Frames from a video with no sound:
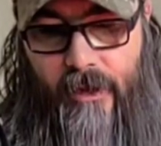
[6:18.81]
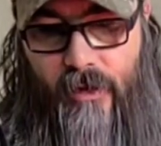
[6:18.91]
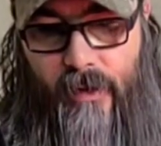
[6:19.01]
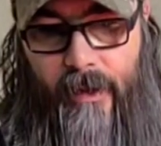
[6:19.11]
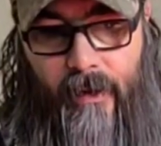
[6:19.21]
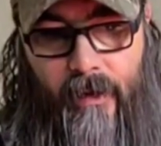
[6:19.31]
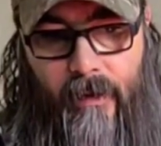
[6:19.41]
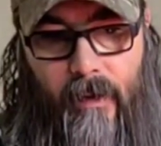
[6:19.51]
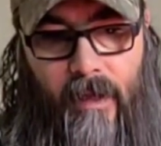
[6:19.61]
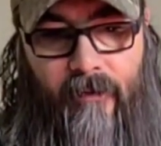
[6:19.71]
trigger,
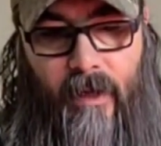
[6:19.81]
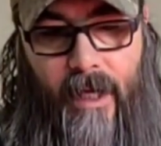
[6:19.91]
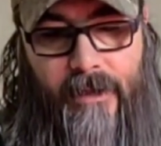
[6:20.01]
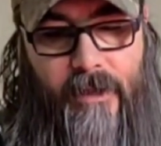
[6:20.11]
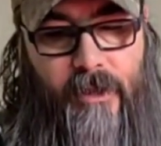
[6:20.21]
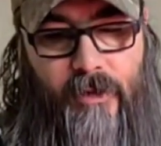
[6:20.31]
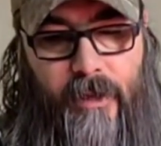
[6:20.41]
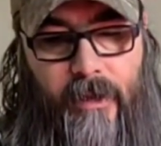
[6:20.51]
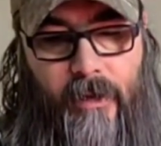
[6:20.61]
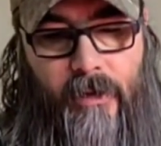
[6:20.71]
love Velocity
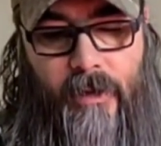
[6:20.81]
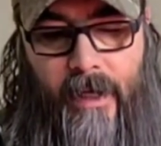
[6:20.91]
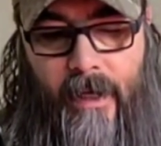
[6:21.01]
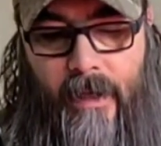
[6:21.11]
triggers.